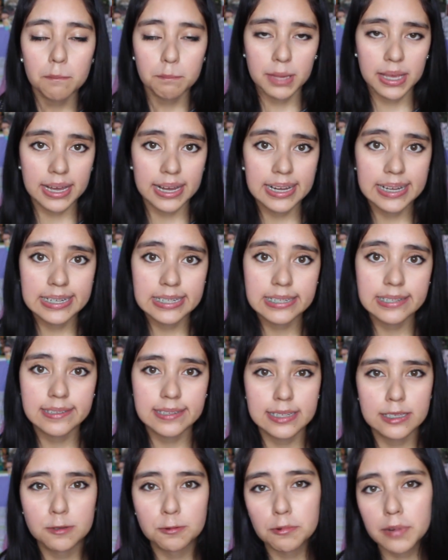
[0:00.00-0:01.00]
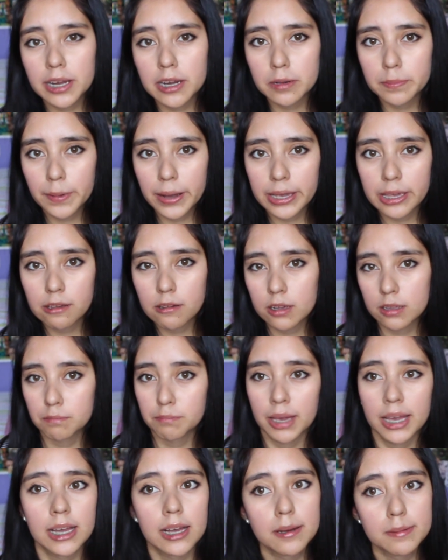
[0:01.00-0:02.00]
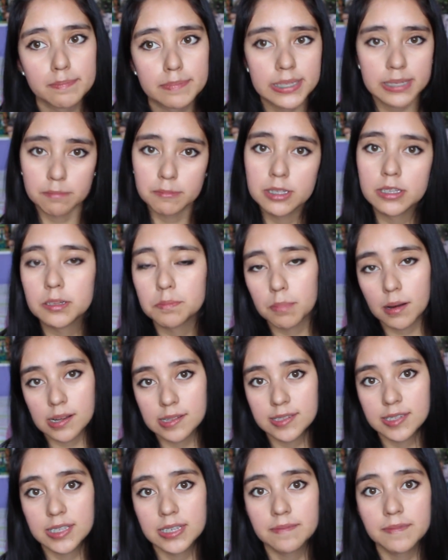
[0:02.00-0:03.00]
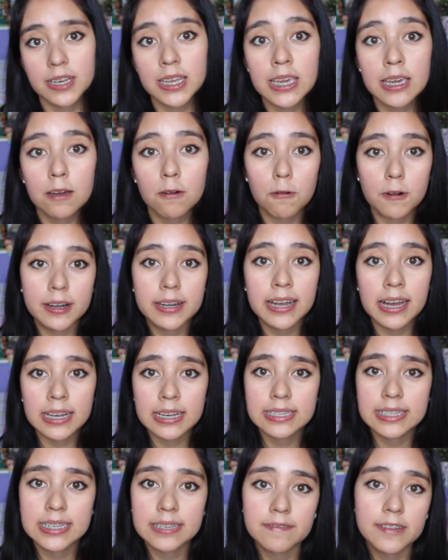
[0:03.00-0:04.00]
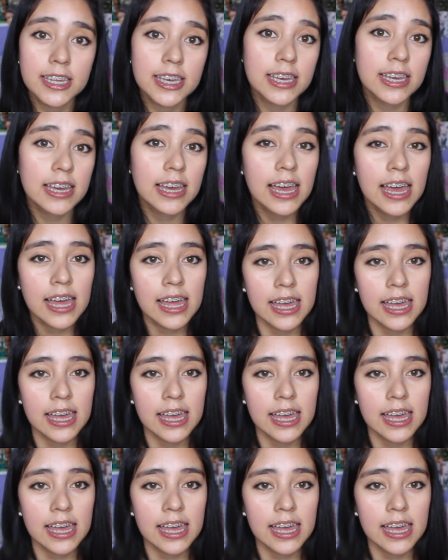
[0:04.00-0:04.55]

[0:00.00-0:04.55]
because it's weird, but you can pick up someone's positivity or negativity.